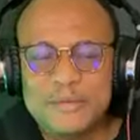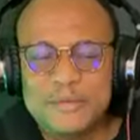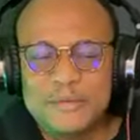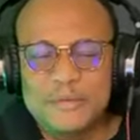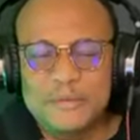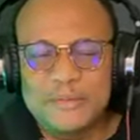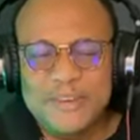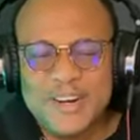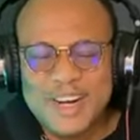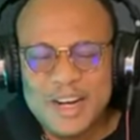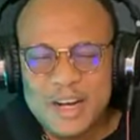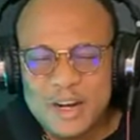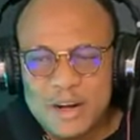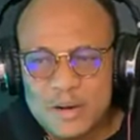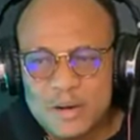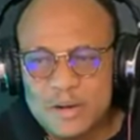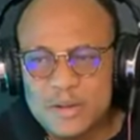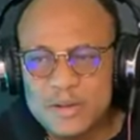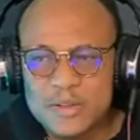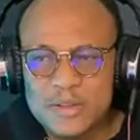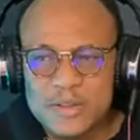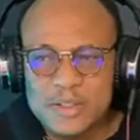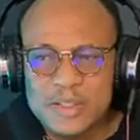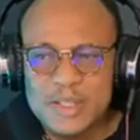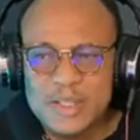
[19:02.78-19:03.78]
the
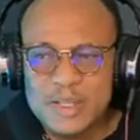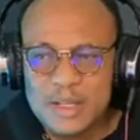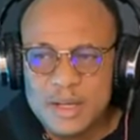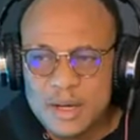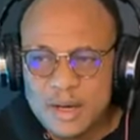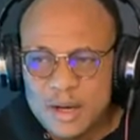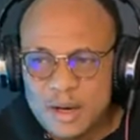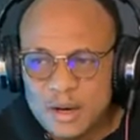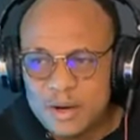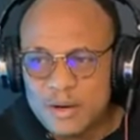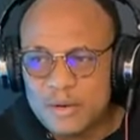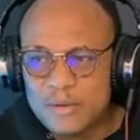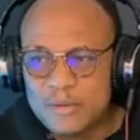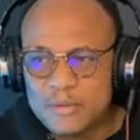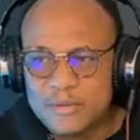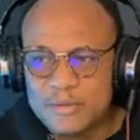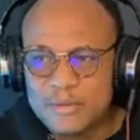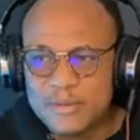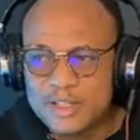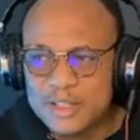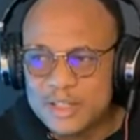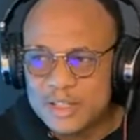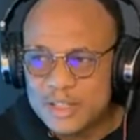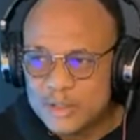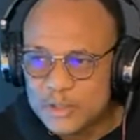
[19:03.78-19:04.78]
faculty
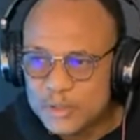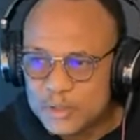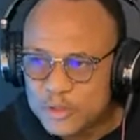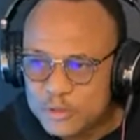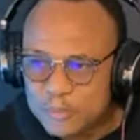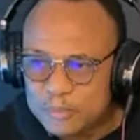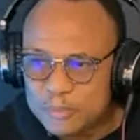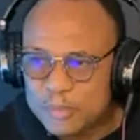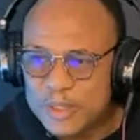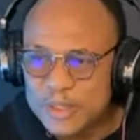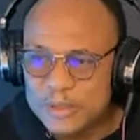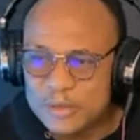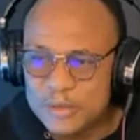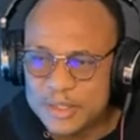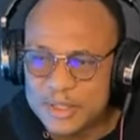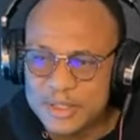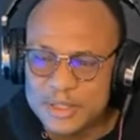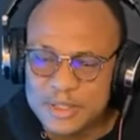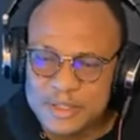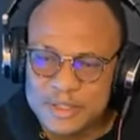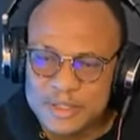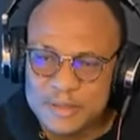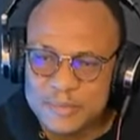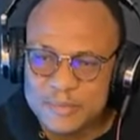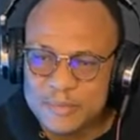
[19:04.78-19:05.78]
of the
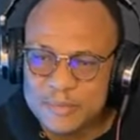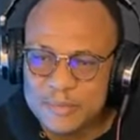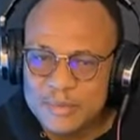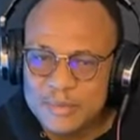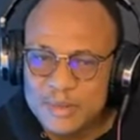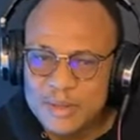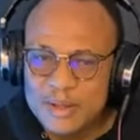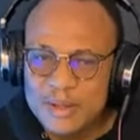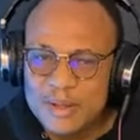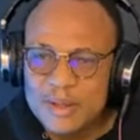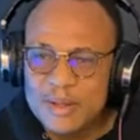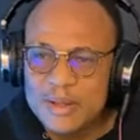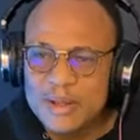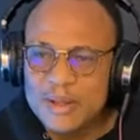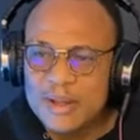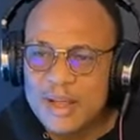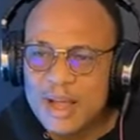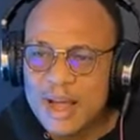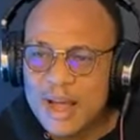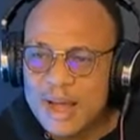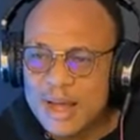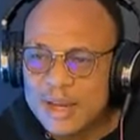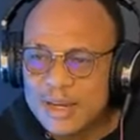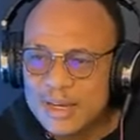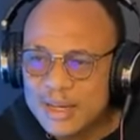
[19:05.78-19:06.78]
spirit,
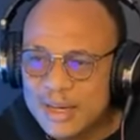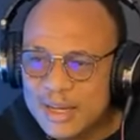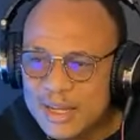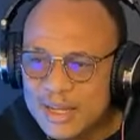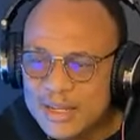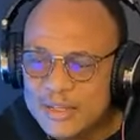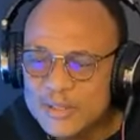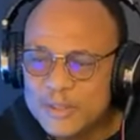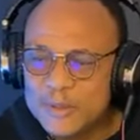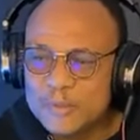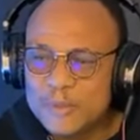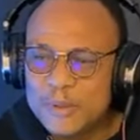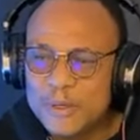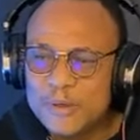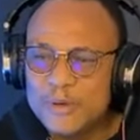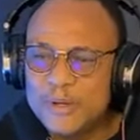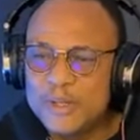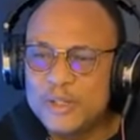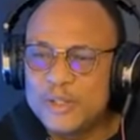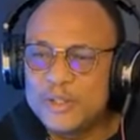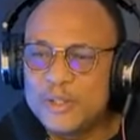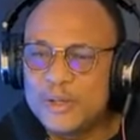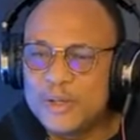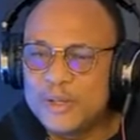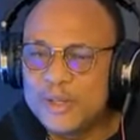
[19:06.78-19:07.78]
and
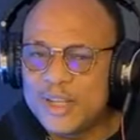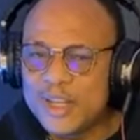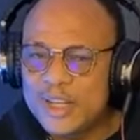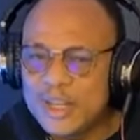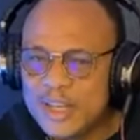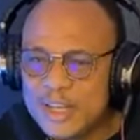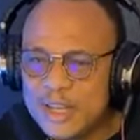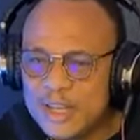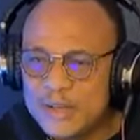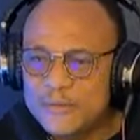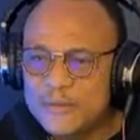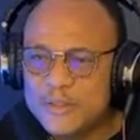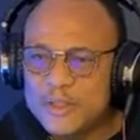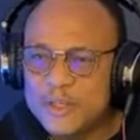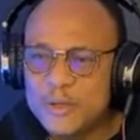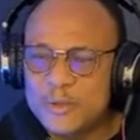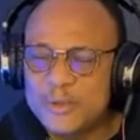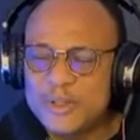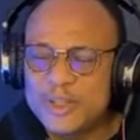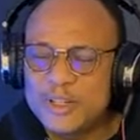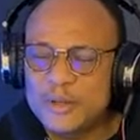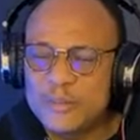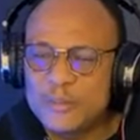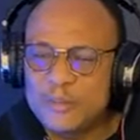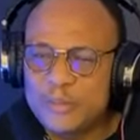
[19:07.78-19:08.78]
inspiration
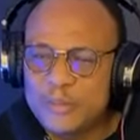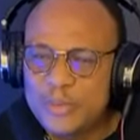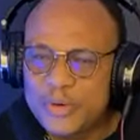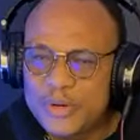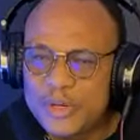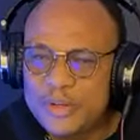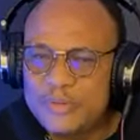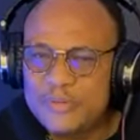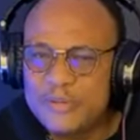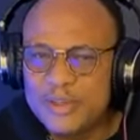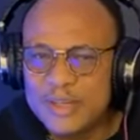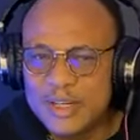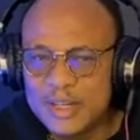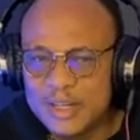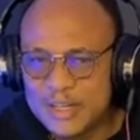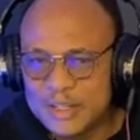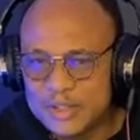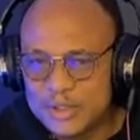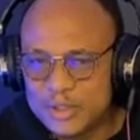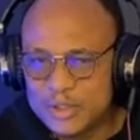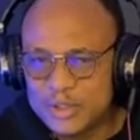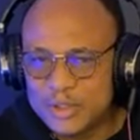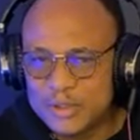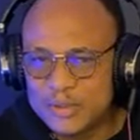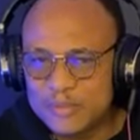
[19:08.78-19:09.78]
gives you the
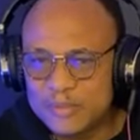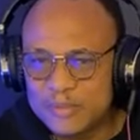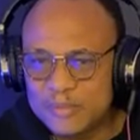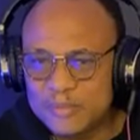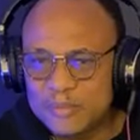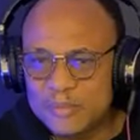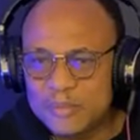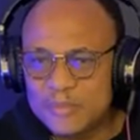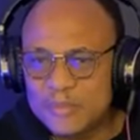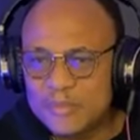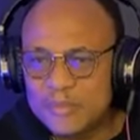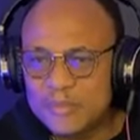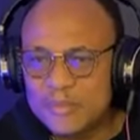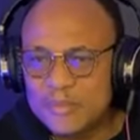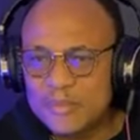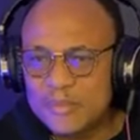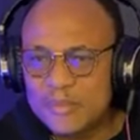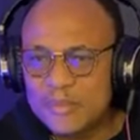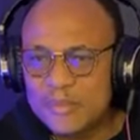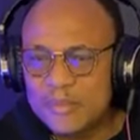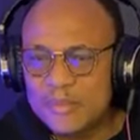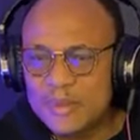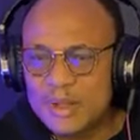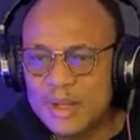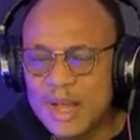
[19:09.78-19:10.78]
privilege
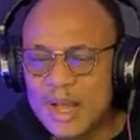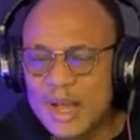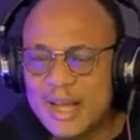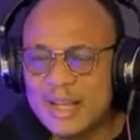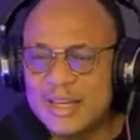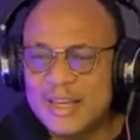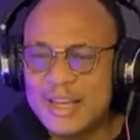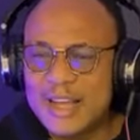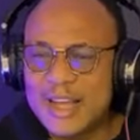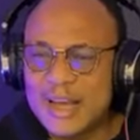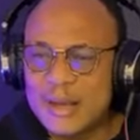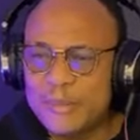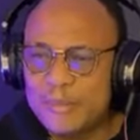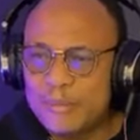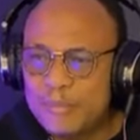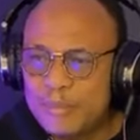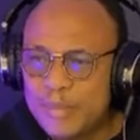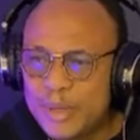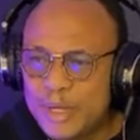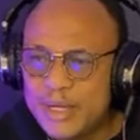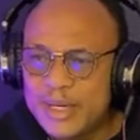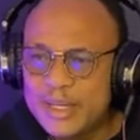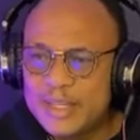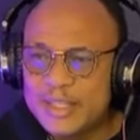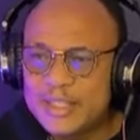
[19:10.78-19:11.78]
and the
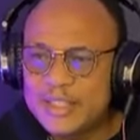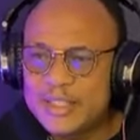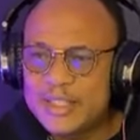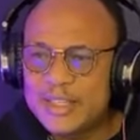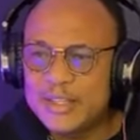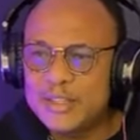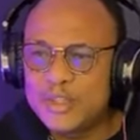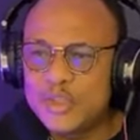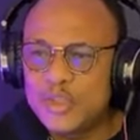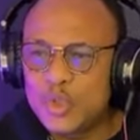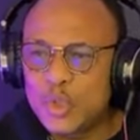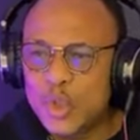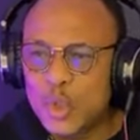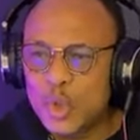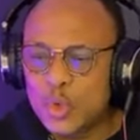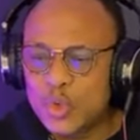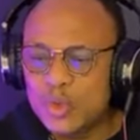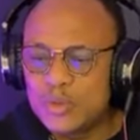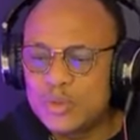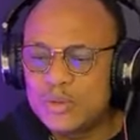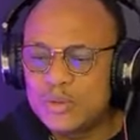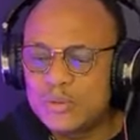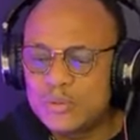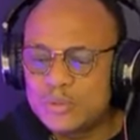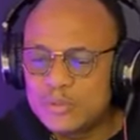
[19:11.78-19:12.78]
ability
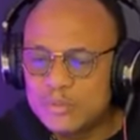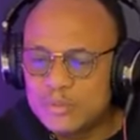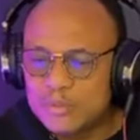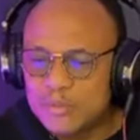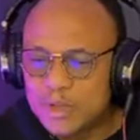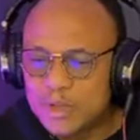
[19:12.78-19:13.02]
to